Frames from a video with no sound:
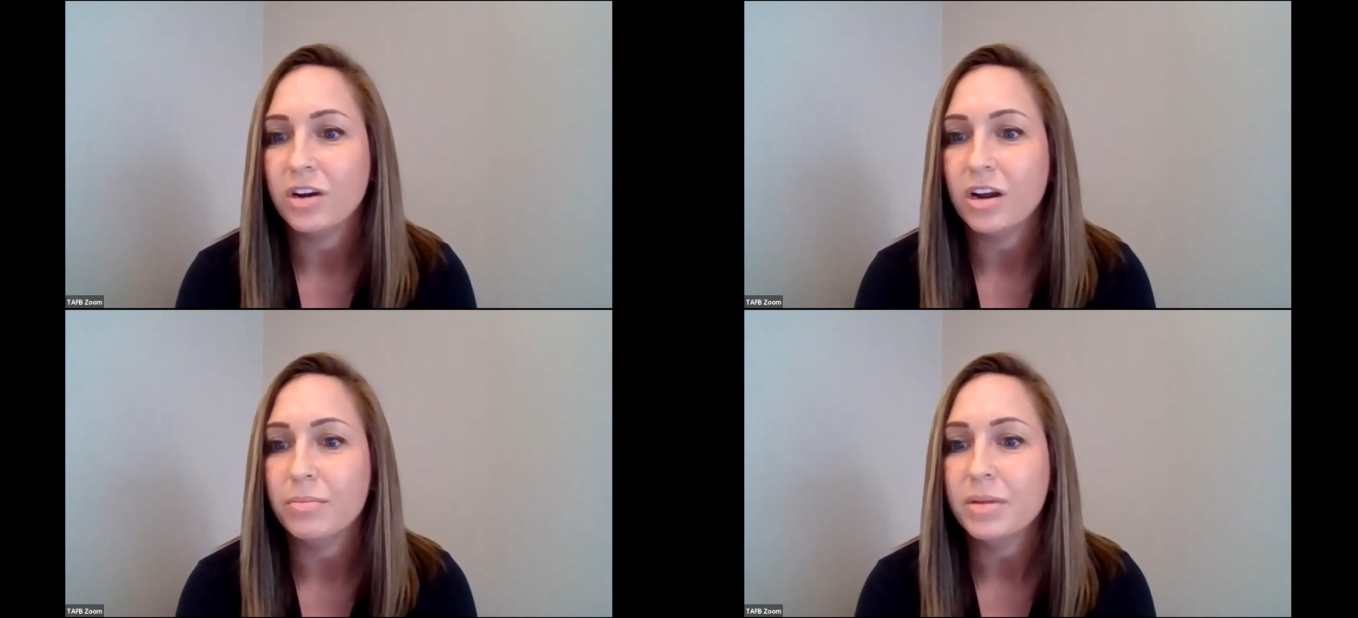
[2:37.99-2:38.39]

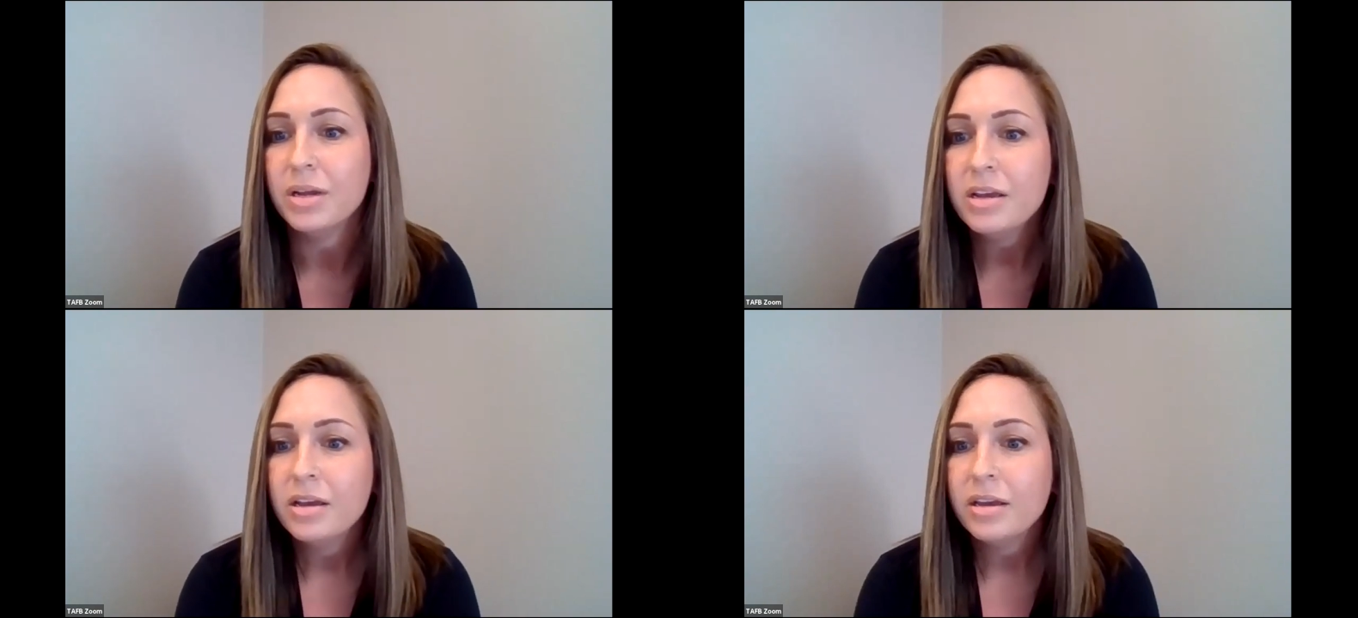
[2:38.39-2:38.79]
I see we've
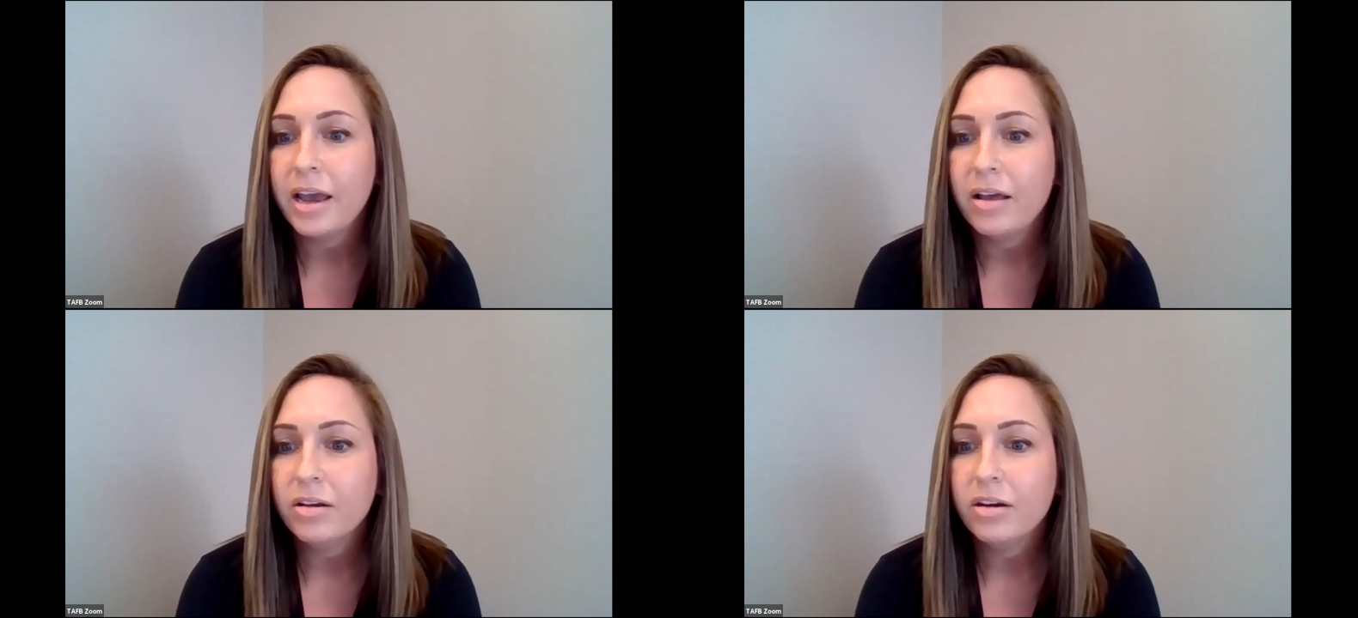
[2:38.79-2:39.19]
got some
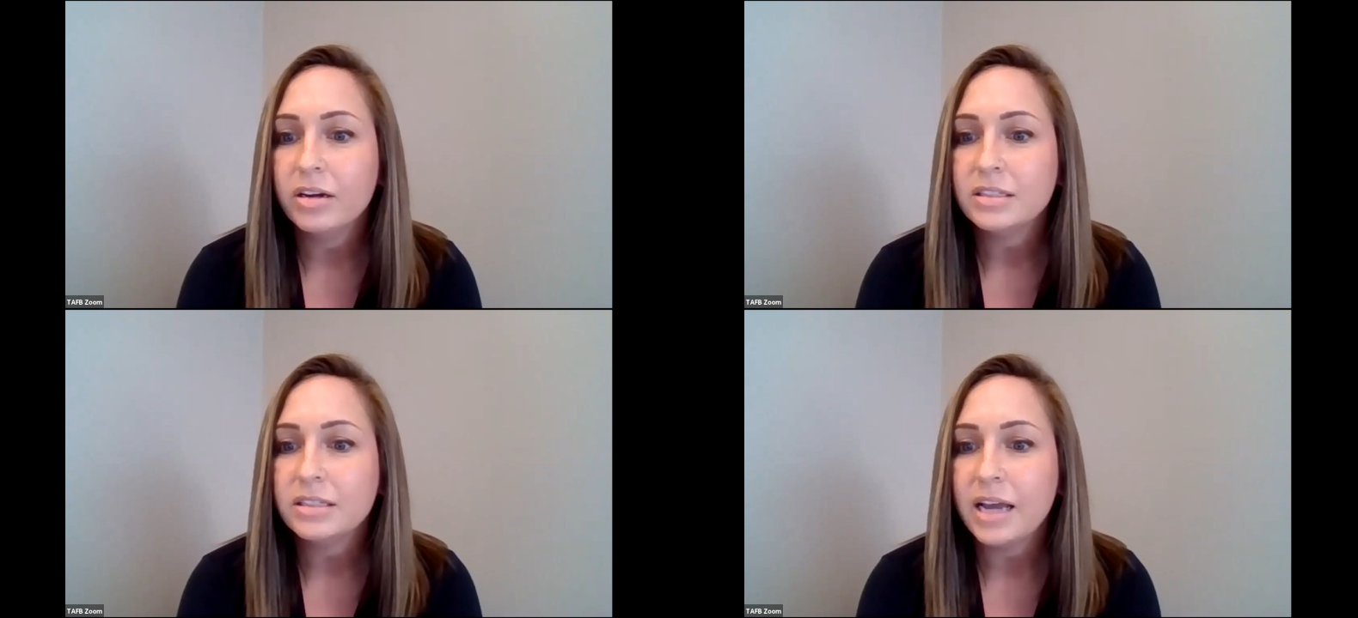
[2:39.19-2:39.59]
folks joining
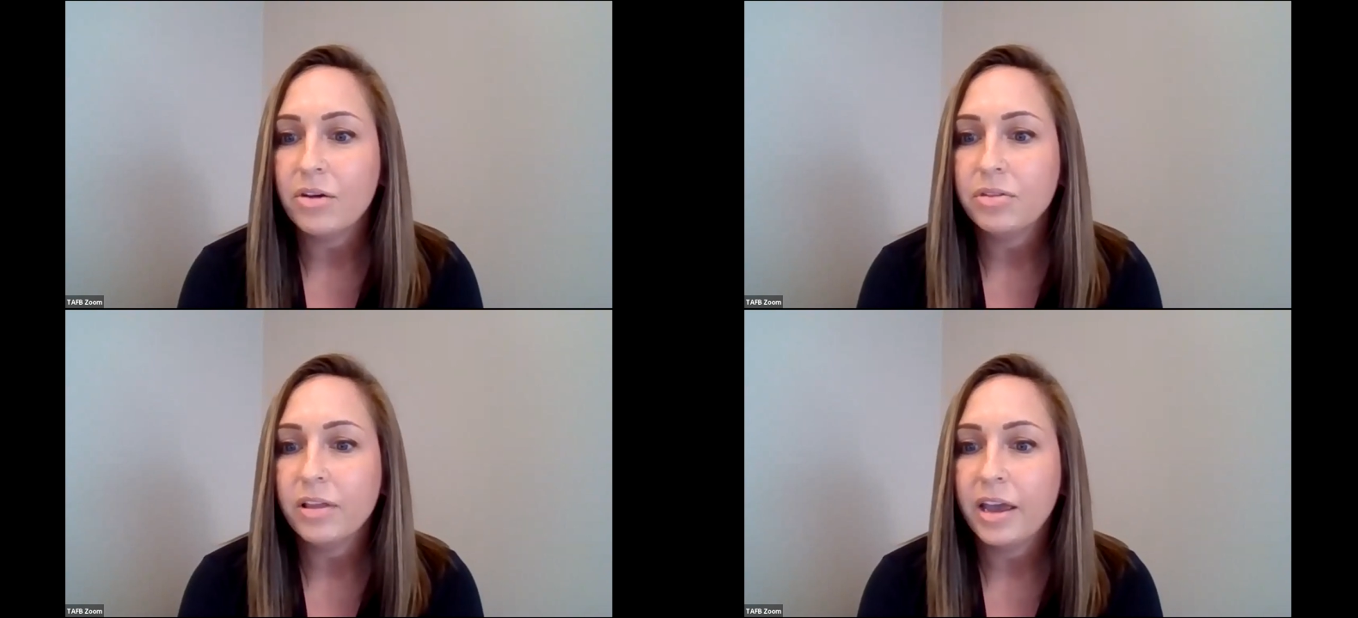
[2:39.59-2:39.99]
us
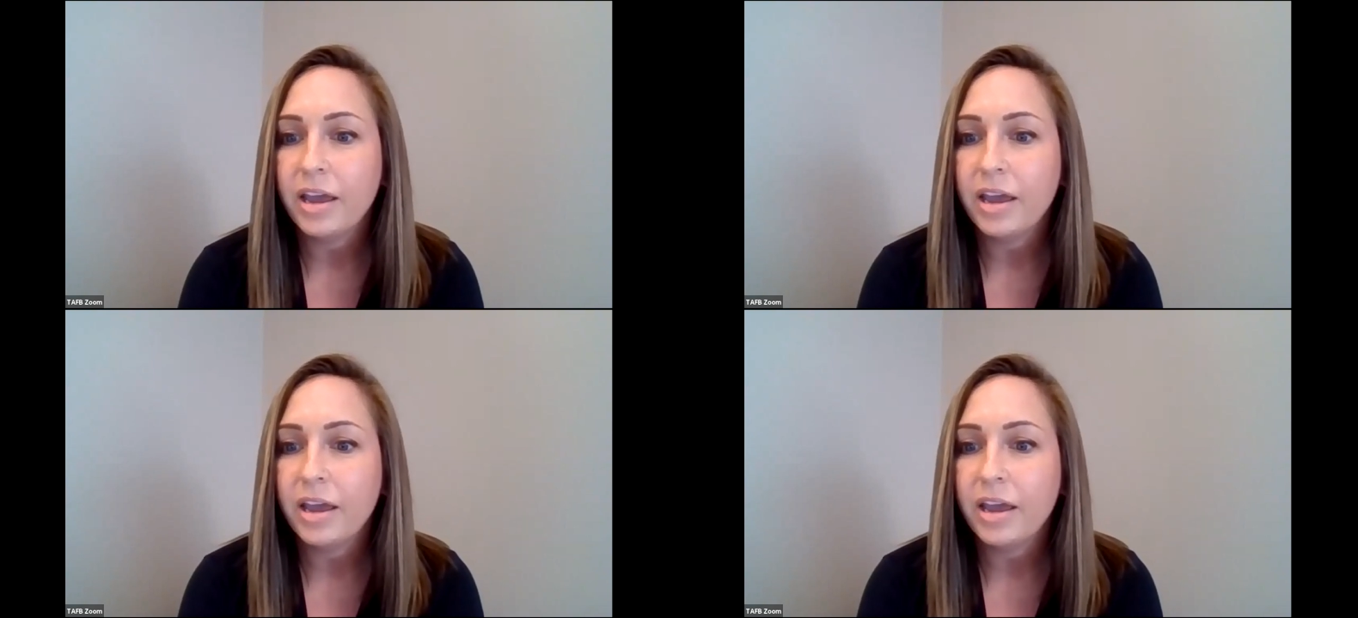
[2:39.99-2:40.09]
from